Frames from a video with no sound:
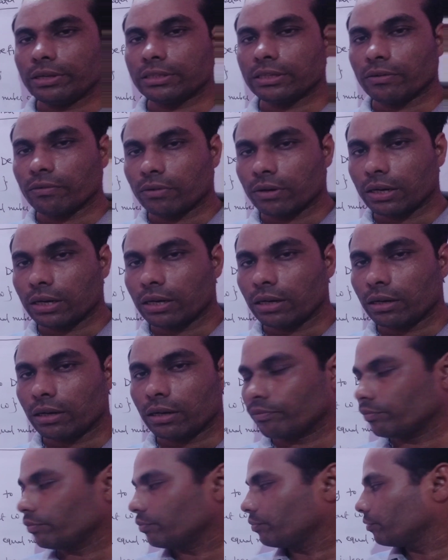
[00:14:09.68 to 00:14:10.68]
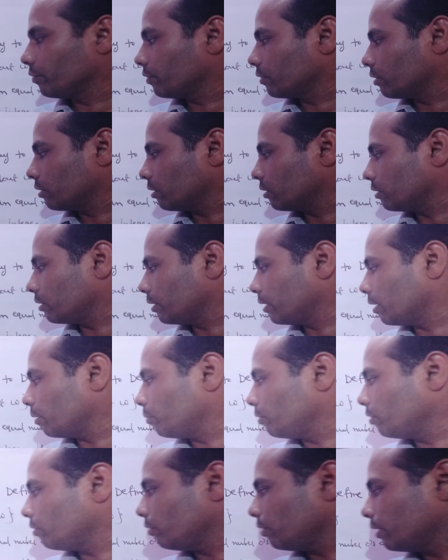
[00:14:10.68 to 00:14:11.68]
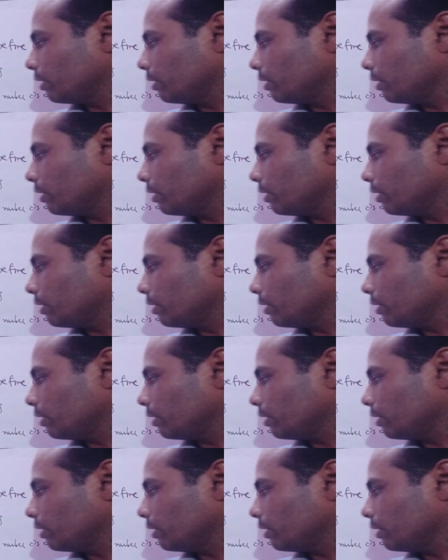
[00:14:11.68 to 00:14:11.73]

is a word. The W